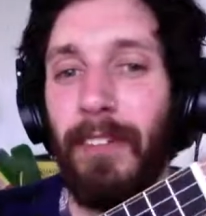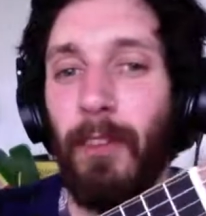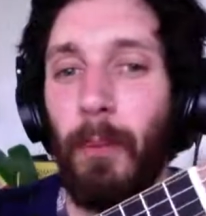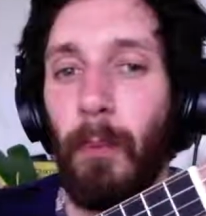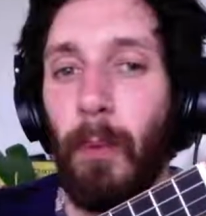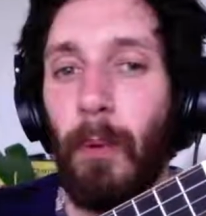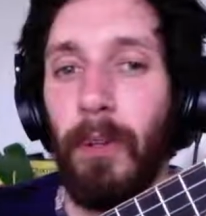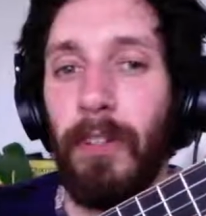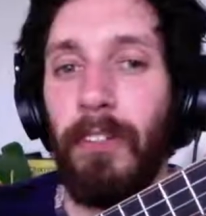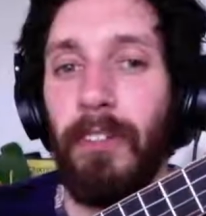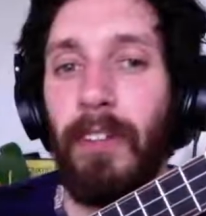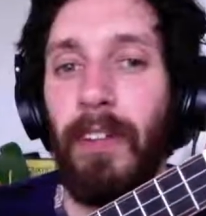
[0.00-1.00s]

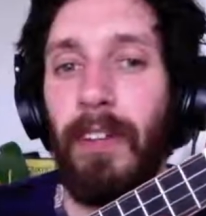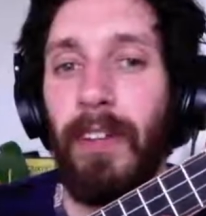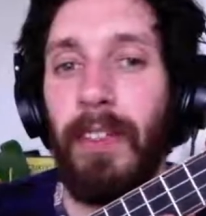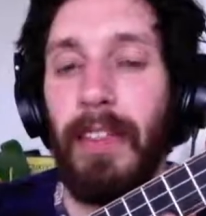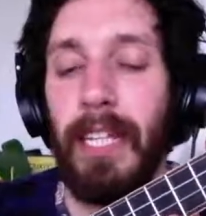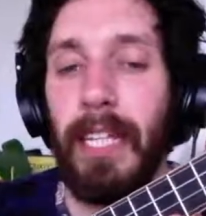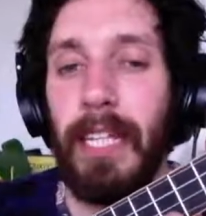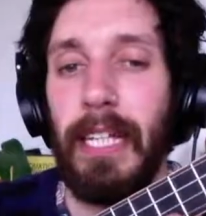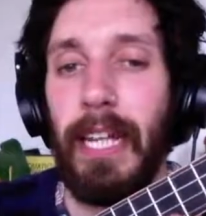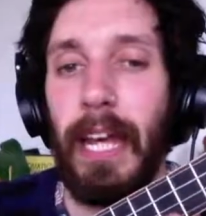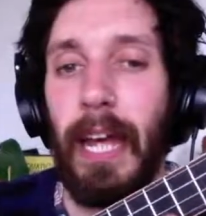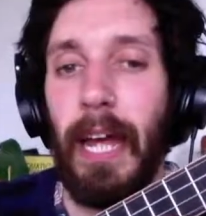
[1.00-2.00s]
towards
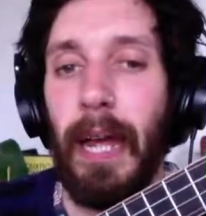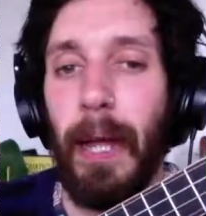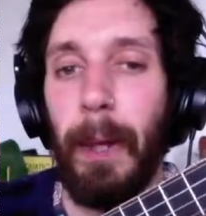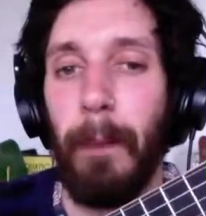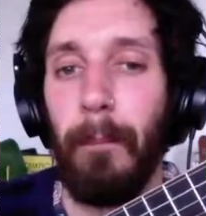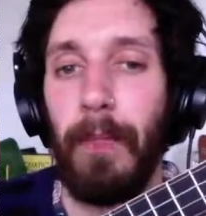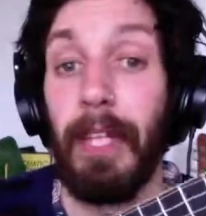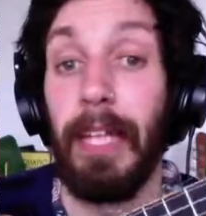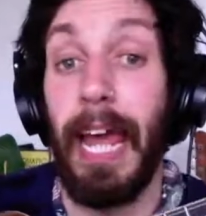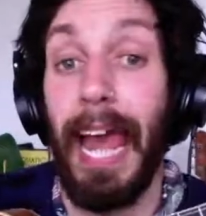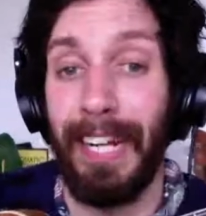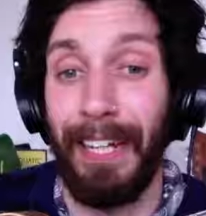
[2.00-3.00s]
the
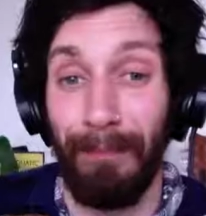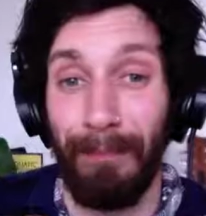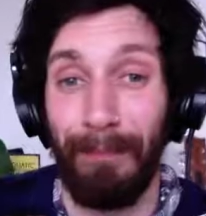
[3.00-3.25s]
neck.